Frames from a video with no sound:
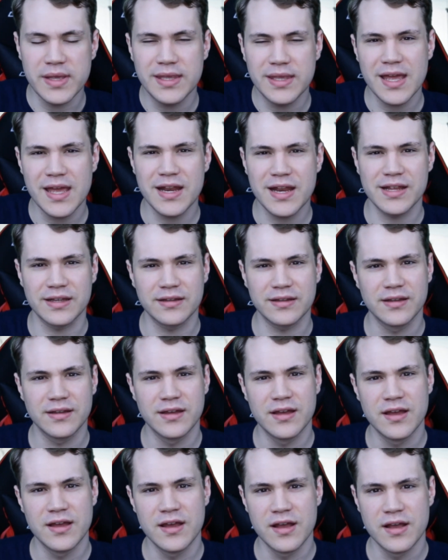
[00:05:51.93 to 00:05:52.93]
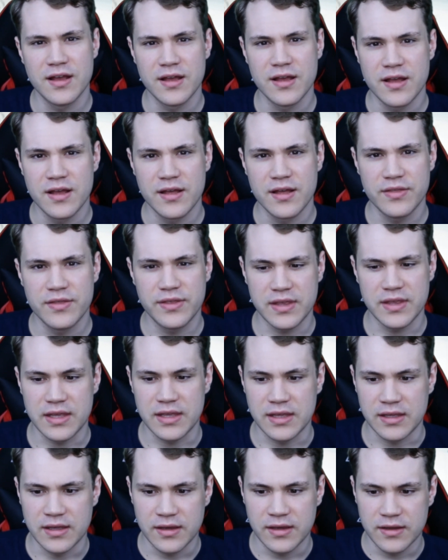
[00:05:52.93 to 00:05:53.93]
getting
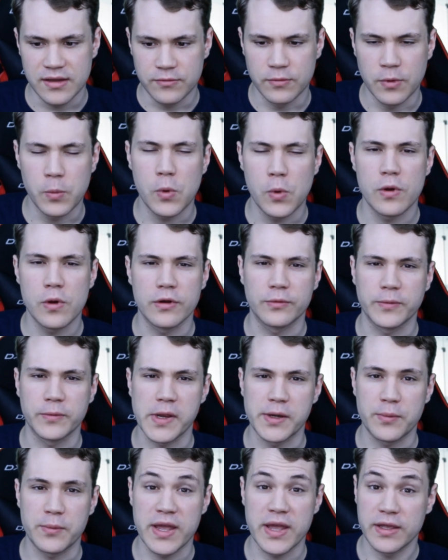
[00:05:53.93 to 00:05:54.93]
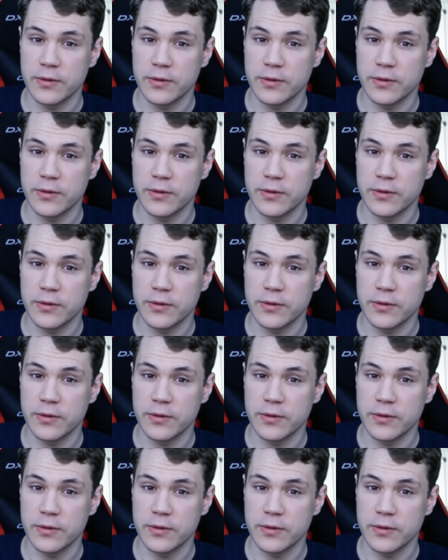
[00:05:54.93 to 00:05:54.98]
the reward right away.